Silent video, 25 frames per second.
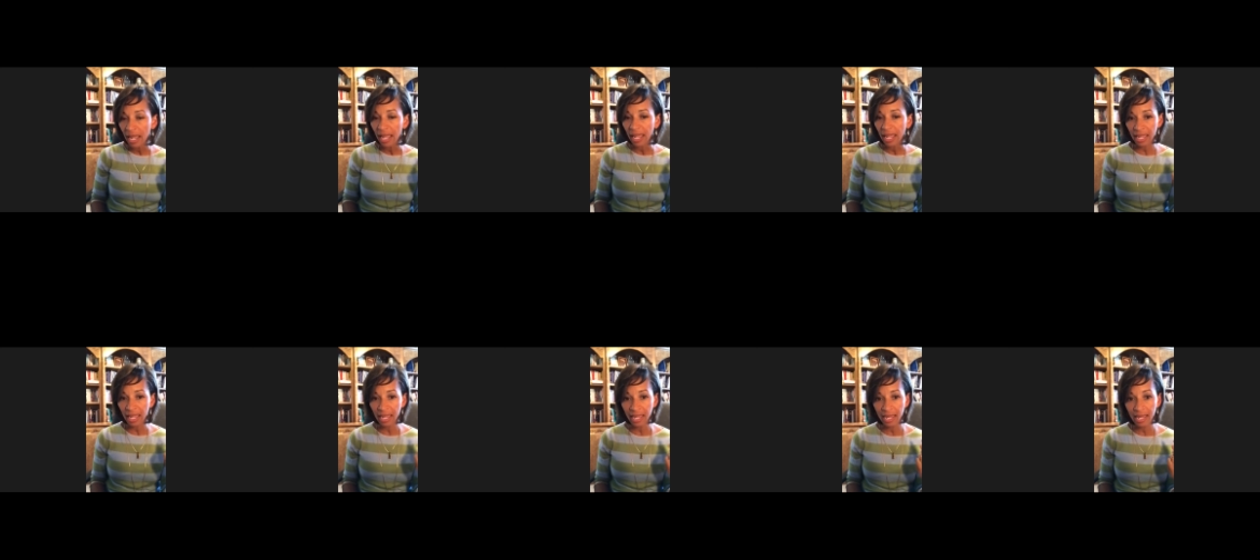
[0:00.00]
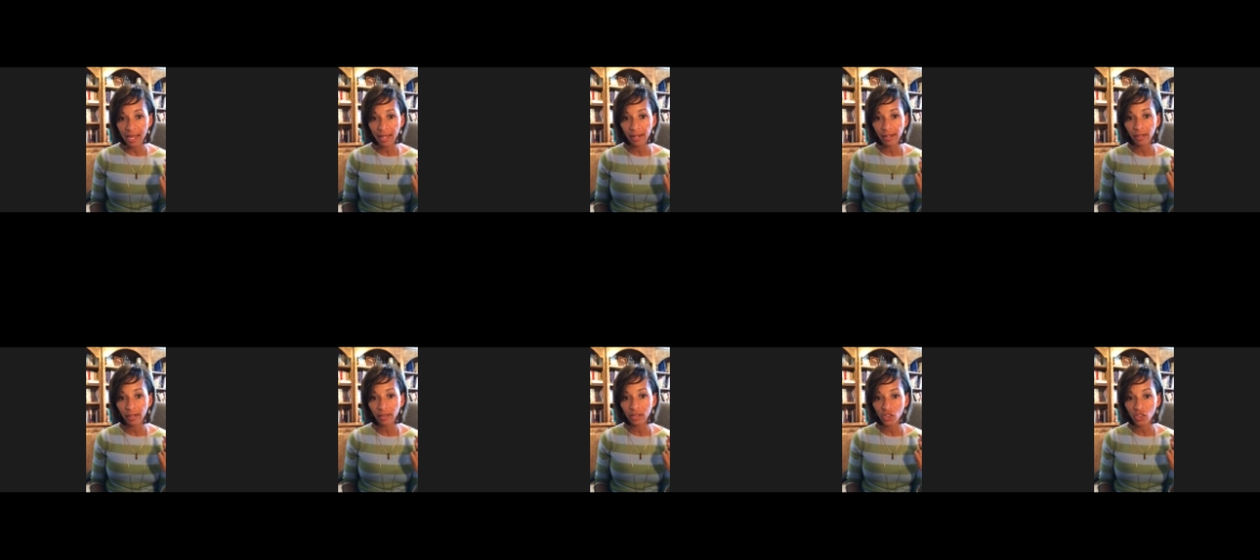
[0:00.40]

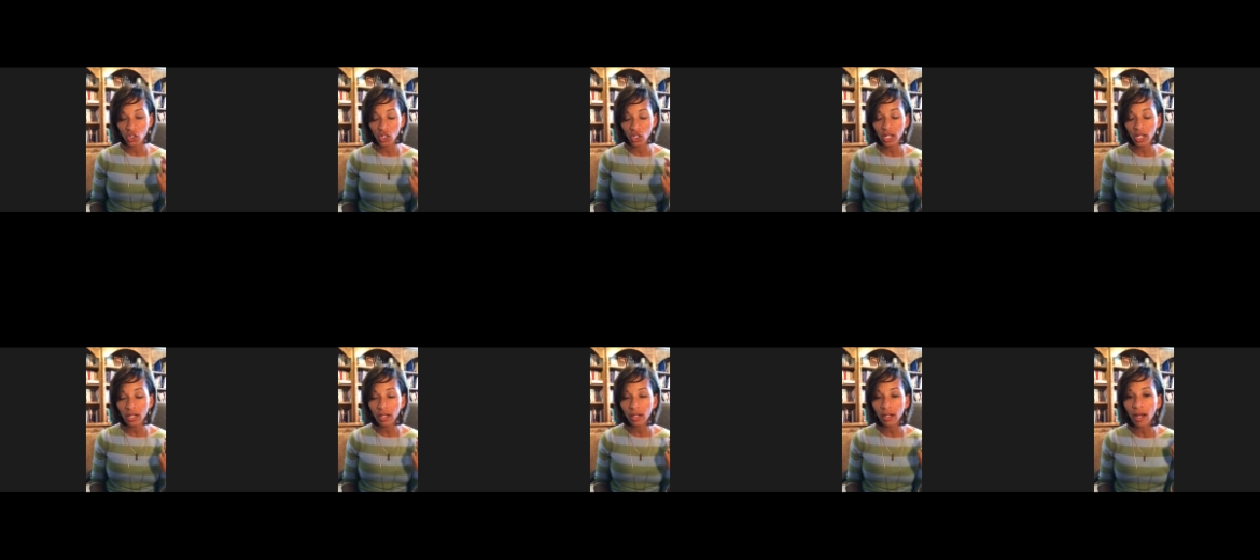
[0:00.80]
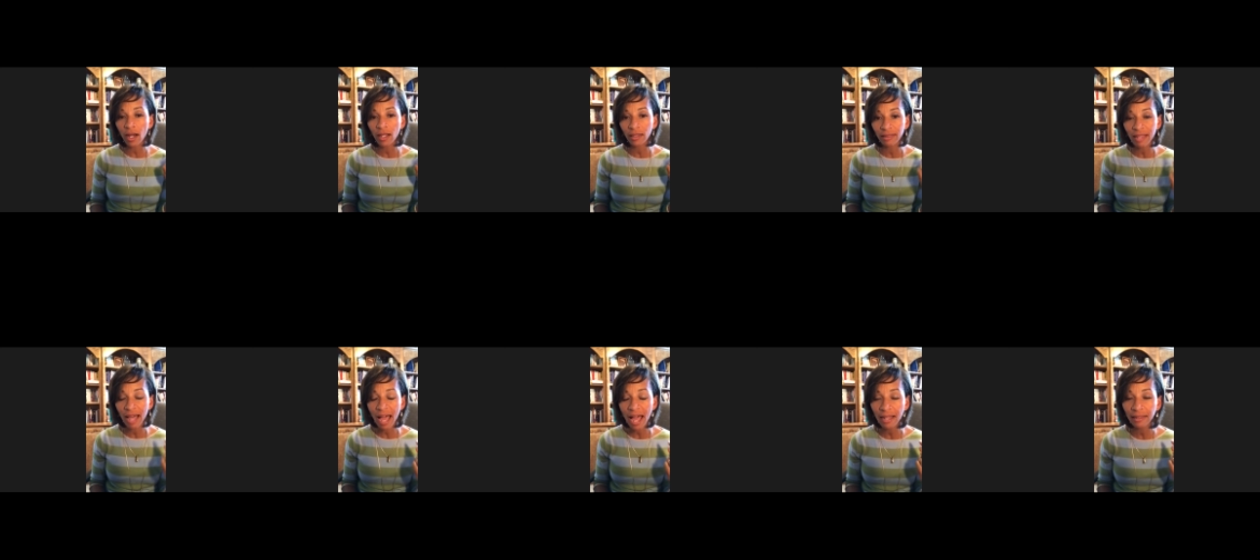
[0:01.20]
And Gina, a
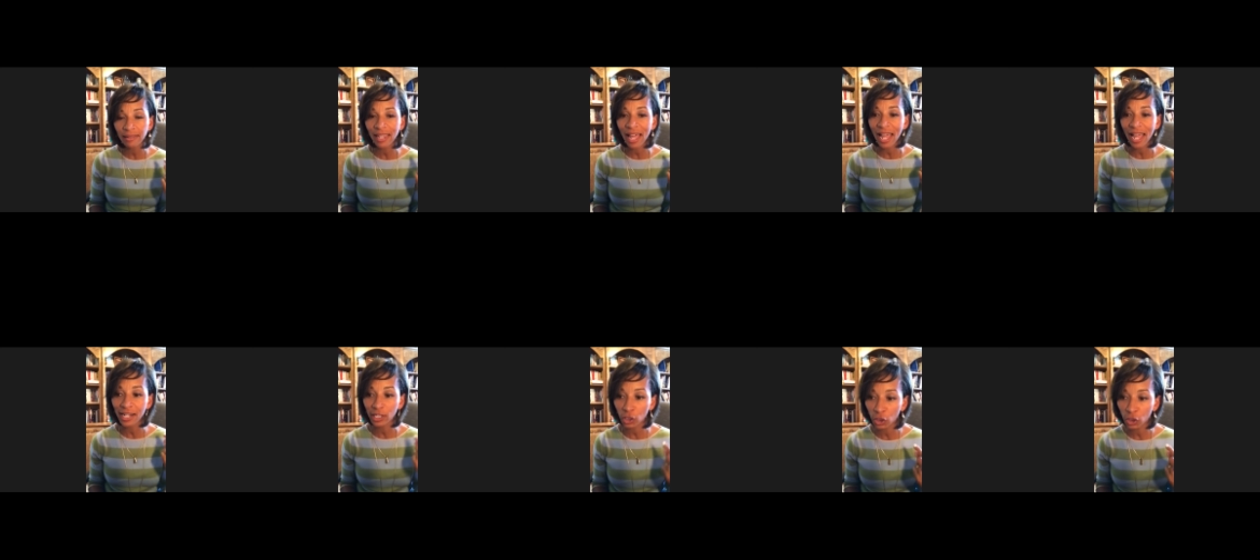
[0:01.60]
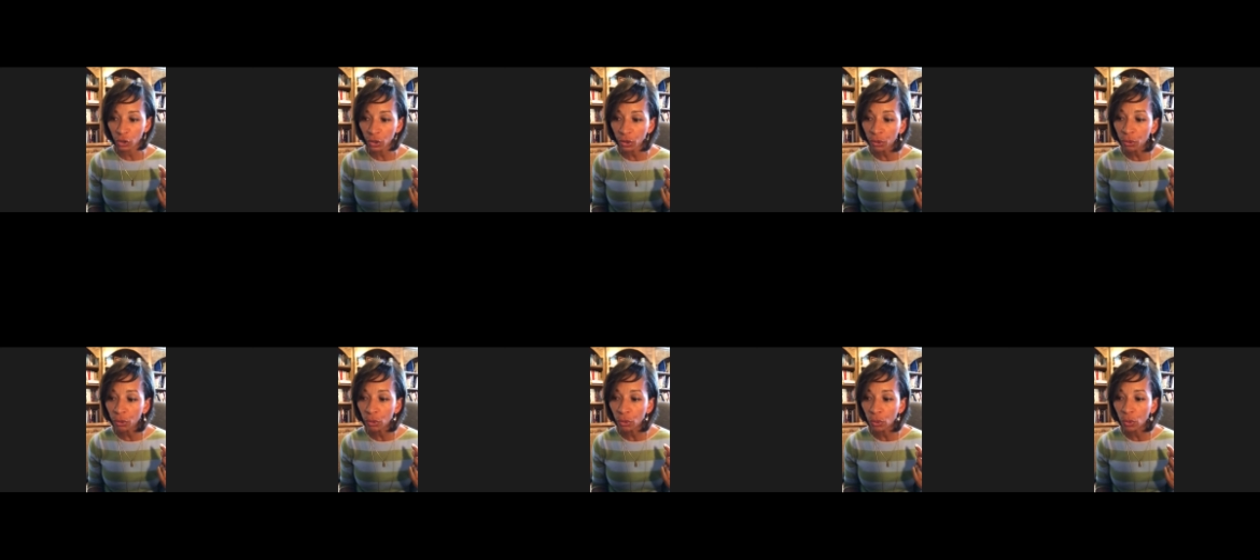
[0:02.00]
lot like
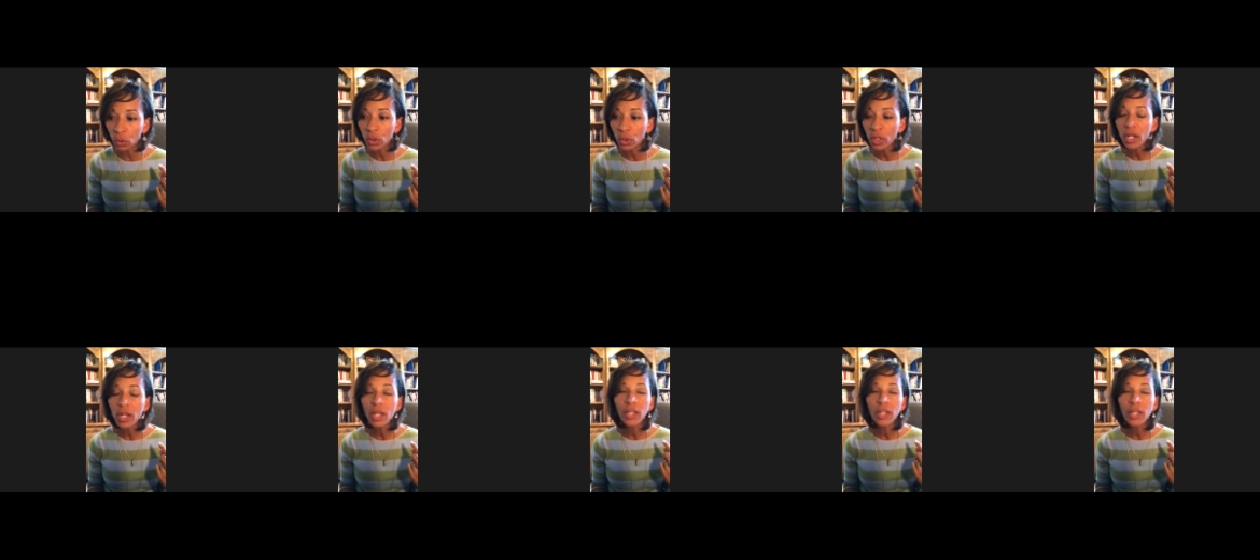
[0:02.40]
you,